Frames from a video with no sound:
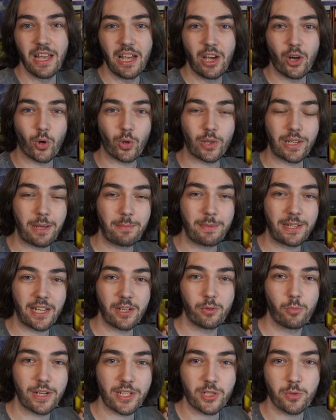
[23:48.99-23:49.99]
or let me know
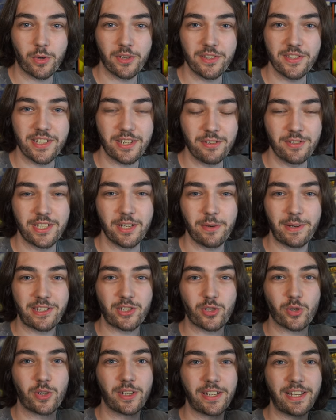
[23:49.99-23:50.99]
which ones you do
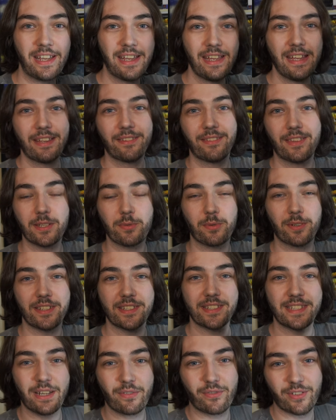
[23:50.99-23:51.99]
enjoy. This one
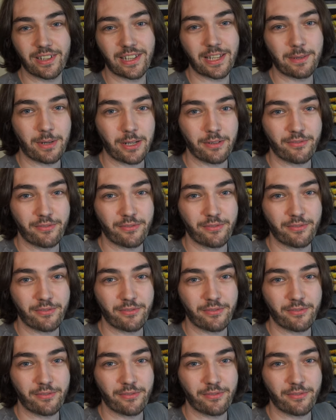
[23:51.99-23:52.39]
is definitely my